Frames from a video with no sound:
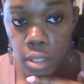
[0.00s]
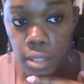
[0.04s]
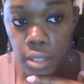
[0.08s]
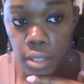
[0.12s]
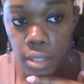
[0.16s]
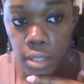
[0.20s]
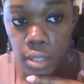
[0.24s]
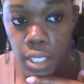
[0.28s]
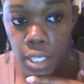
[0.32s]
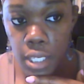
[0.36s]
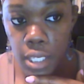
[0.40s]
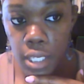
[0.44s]

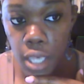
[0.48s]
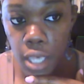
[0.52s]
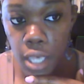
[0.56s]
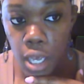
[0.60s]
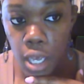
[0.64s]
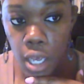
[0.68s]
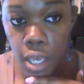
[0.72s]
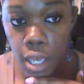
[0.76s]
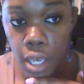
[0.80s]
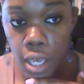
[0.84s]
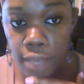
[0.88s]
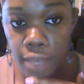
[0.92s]
the
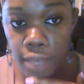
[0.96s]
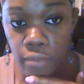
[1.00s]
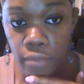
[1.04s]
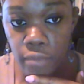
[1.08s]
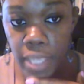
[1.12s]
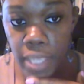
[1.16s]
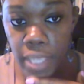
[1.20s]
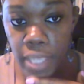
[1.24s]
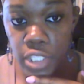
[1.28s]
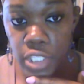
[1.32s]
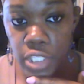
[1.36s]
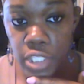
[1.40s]

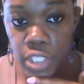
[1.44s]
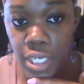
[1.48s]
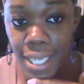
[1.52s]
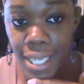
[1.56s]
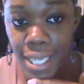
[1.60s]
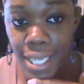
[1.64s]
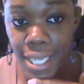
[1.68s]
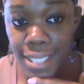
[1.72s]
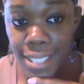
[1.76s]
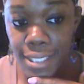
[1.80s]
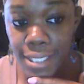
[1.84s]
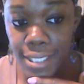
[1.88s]
information in
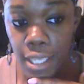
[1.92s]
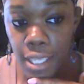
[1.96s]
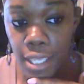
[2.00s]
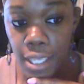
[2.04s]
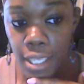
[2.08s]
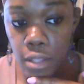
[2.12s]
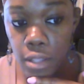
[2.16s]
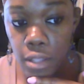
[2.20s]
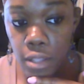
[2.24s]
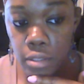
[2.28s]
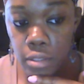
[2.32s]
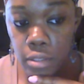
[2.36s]
net
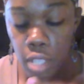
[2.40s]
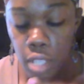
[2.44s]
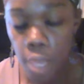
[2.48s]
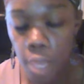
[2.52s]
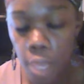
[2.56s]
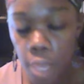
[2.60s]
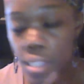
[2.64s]
sales,